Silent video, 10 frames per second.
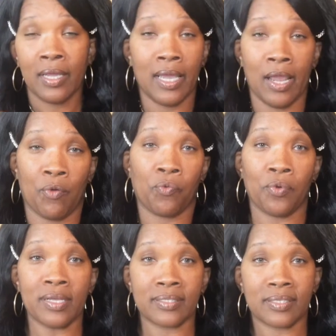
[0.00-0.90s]
and
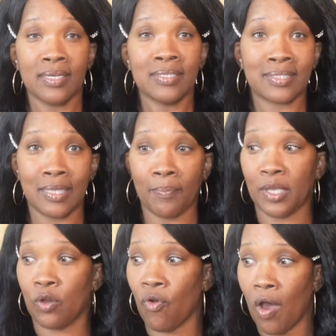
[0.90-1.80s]
risk
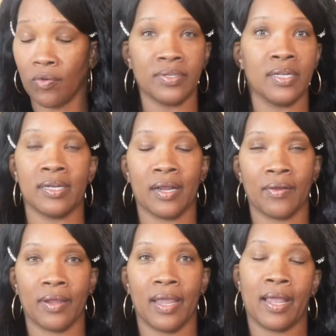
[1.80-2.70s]
something crawling in
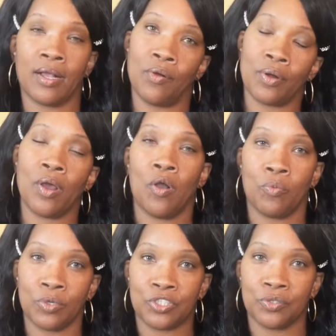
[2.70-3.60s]
there and going home
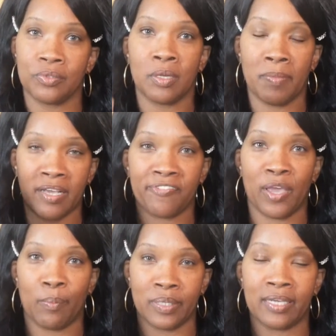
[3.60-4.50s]
with you to make a
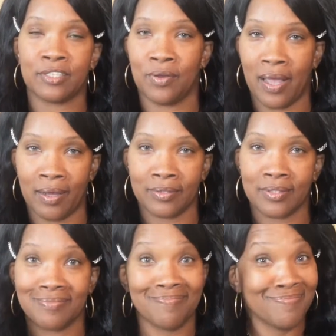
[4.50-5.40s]
family at your house,
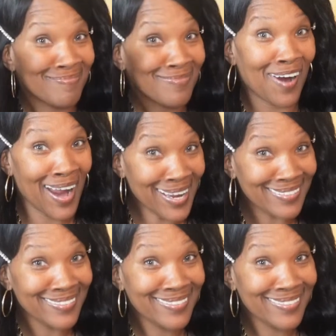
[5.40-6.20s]
right?